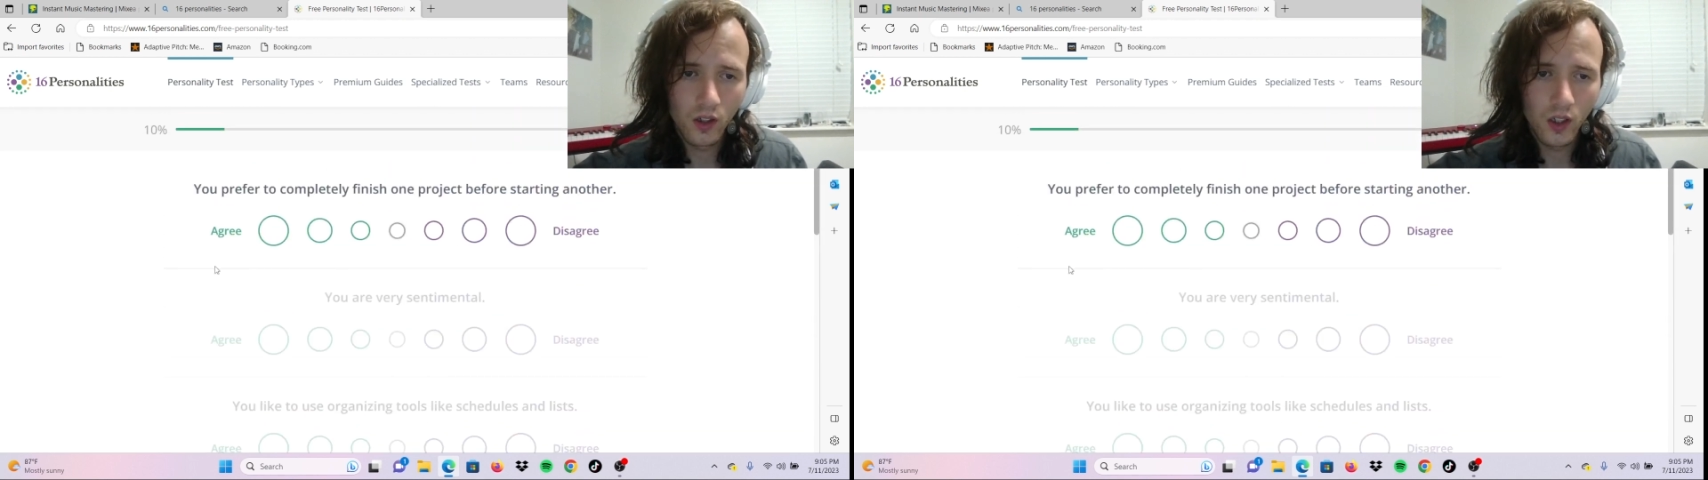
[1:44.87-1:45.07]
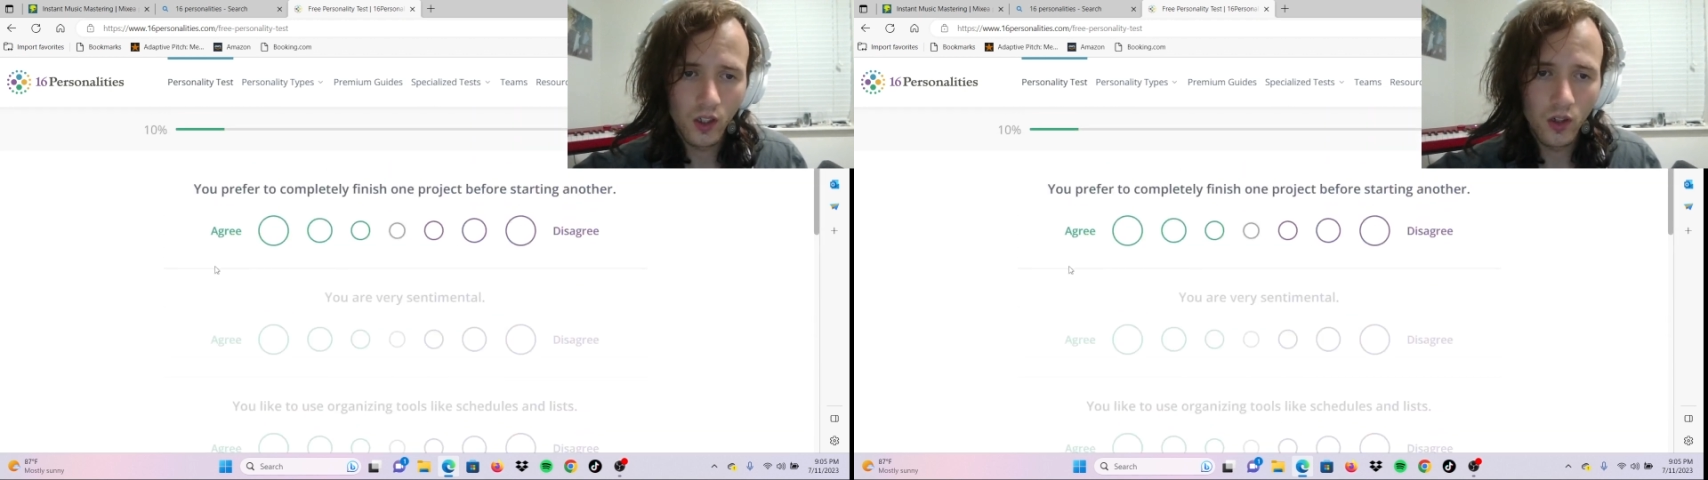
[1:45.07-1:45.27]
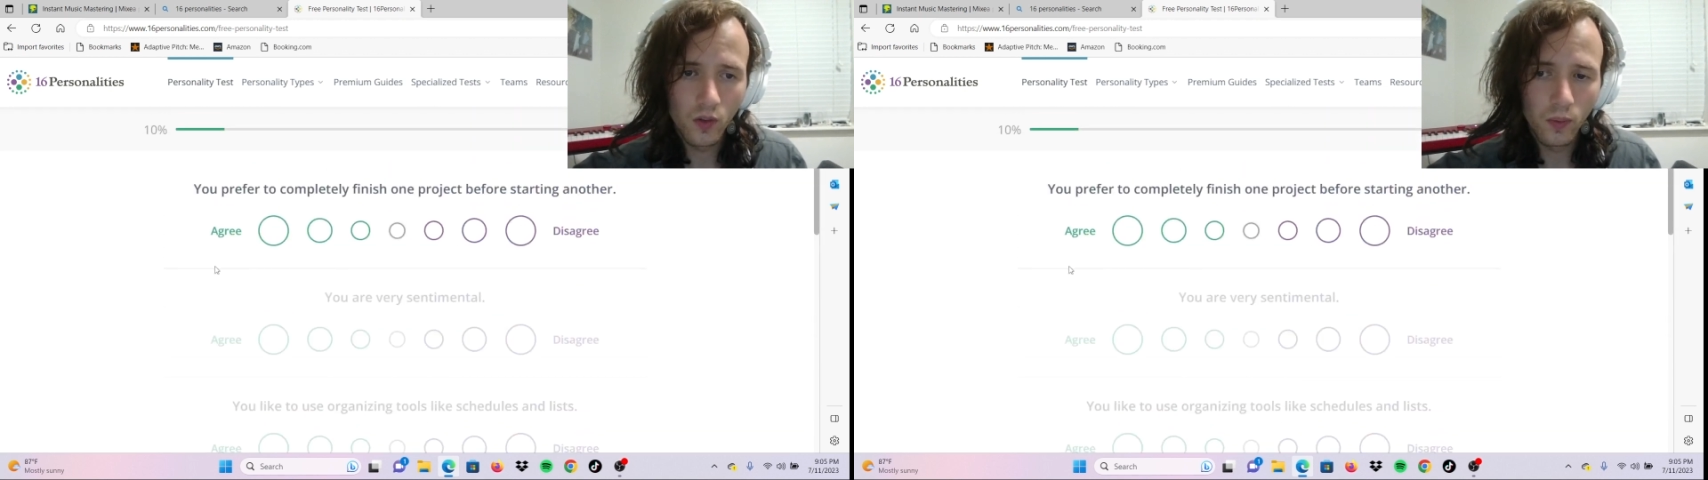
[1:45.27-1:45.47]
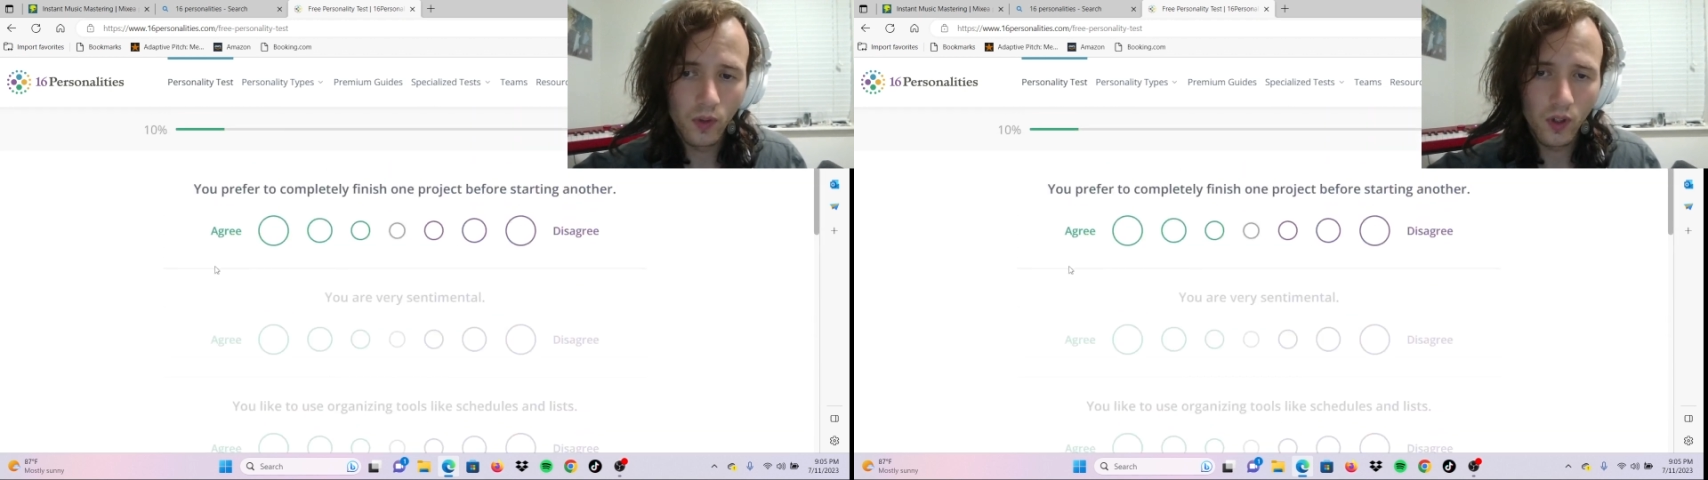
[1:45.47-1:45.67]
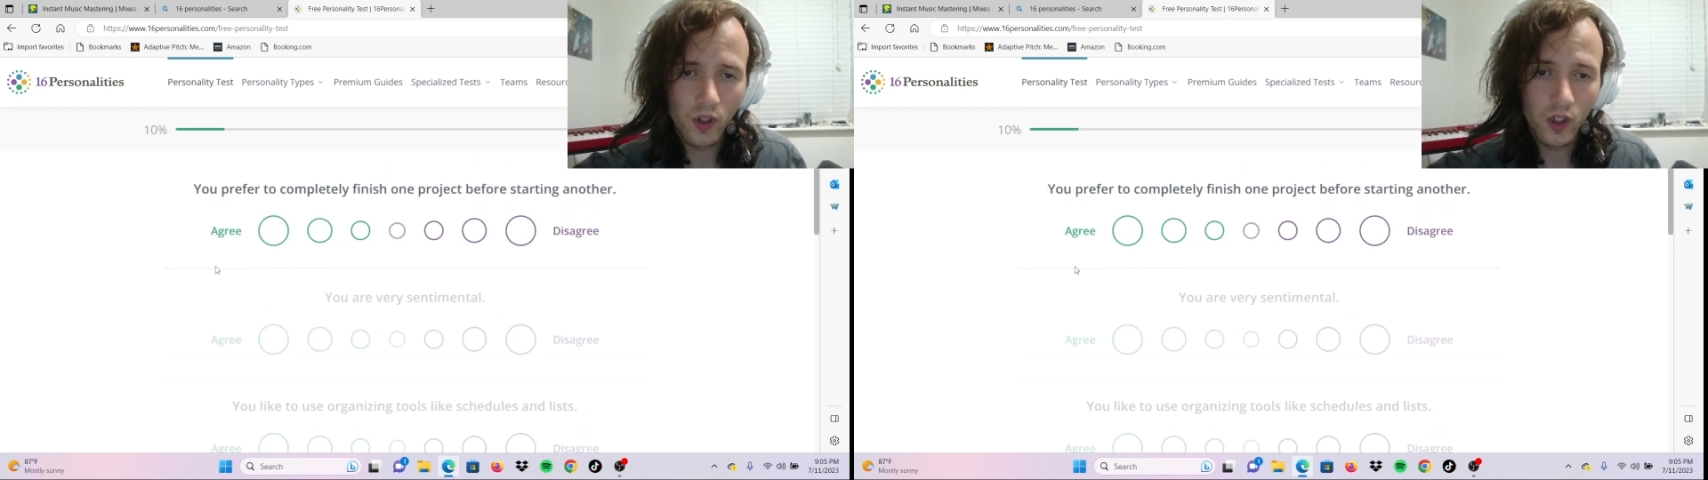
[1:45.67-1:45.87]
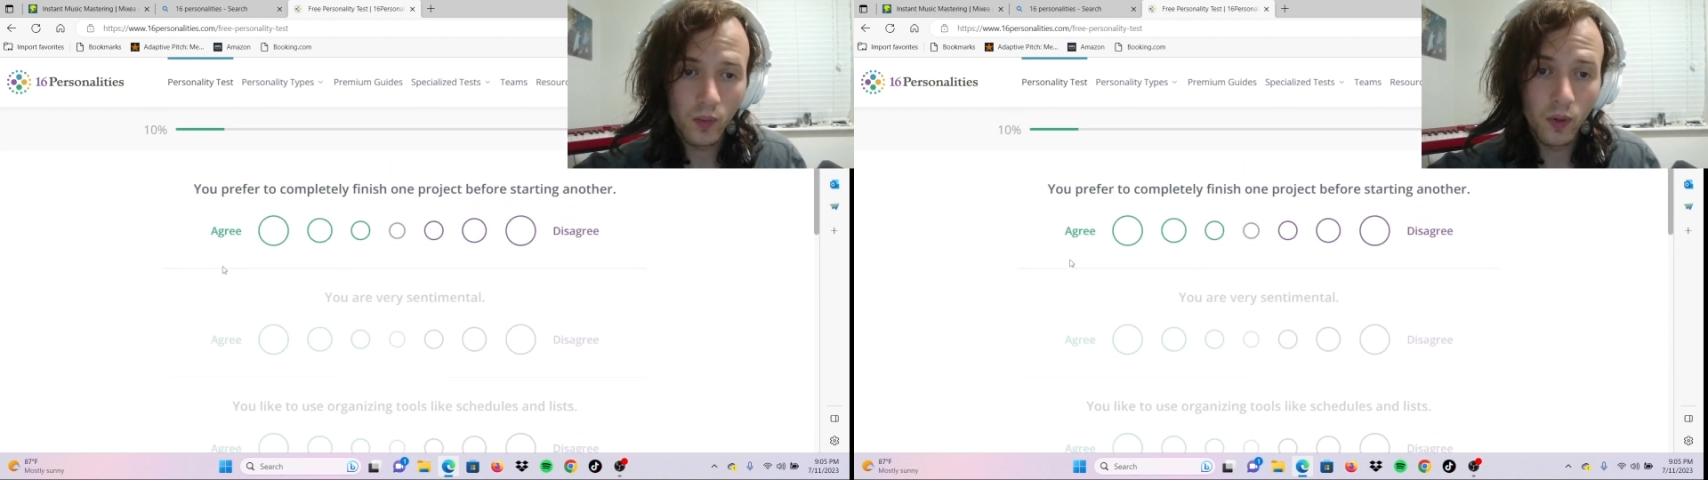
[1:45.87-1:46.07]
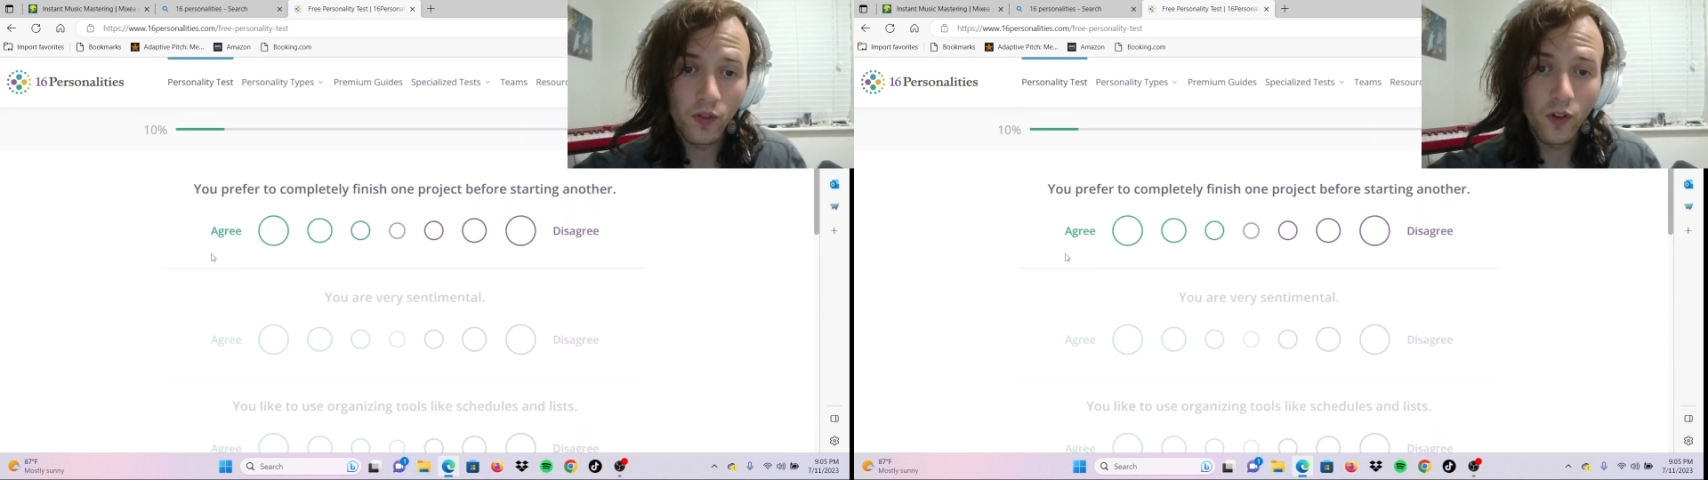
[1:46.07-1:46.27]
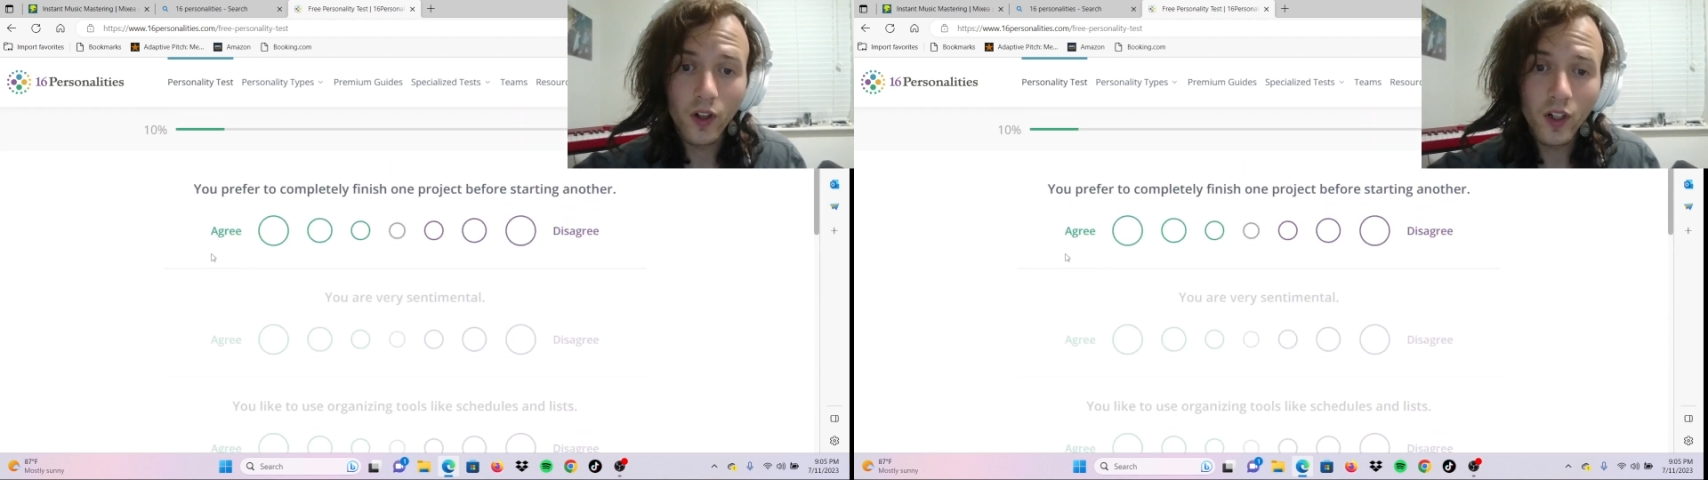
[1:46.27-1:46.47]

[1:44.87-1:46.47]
You prefer to